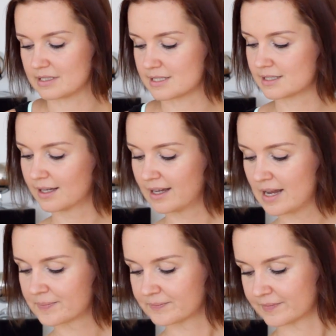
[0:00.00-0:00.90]
this
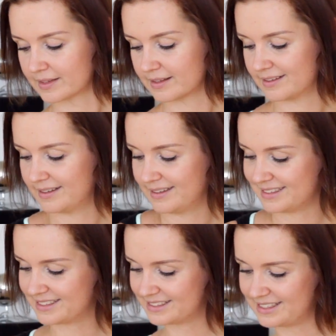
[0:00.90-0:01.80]

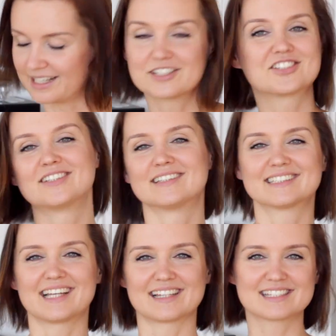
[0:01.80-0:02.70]

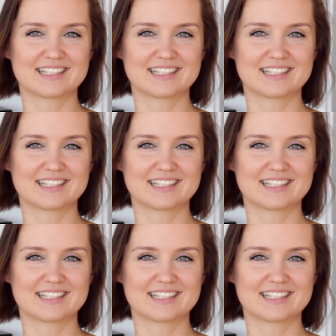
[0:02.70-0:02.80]
sensuous and